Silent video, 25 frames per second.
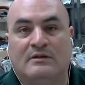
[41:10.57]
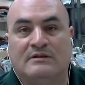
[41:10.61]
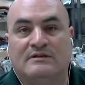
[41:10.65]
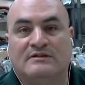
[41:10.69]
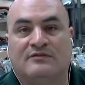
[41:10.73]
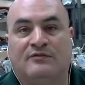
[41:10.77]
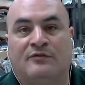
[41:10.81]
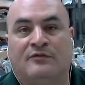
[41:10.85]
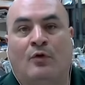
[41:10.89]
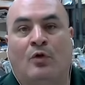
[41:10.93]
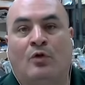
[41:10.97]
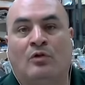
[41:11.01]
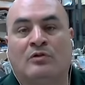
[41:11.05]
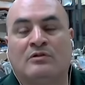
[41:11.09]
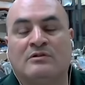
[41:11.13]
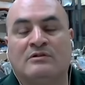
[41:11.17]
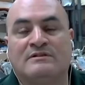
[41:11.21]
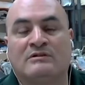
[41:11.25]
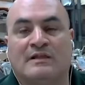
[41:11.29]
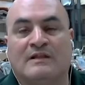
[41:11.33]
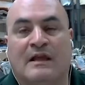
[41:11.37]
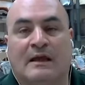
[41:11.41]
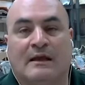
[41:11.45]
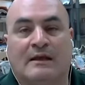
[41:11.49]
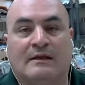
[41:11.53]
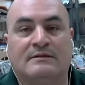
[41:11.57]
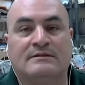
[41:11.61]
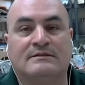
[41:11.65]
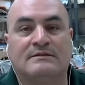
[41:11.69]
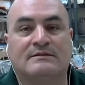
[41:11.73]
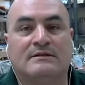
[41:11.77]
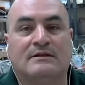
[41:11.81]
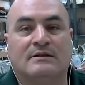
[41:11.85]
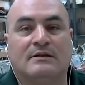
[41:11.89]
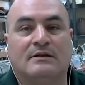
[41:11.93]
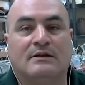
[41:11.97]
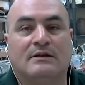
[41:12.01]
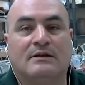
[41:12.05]
folk saints
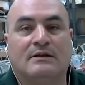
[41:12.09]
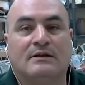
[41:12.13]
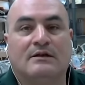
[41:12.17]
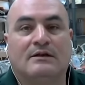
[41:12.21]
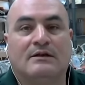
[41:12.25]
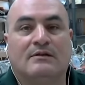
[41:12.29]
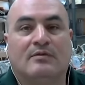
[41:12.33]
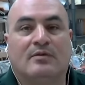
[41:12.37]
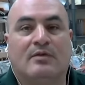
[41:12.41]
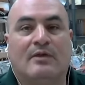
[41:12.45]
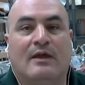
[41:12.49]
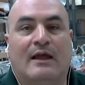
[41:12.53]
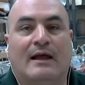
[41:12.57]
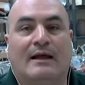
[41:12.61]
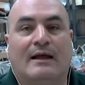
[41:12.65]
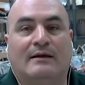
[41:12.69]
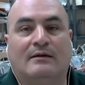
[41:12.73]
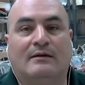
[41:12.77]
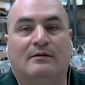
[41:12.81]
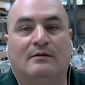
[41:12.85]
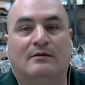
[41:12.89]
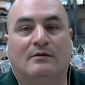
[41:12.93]
that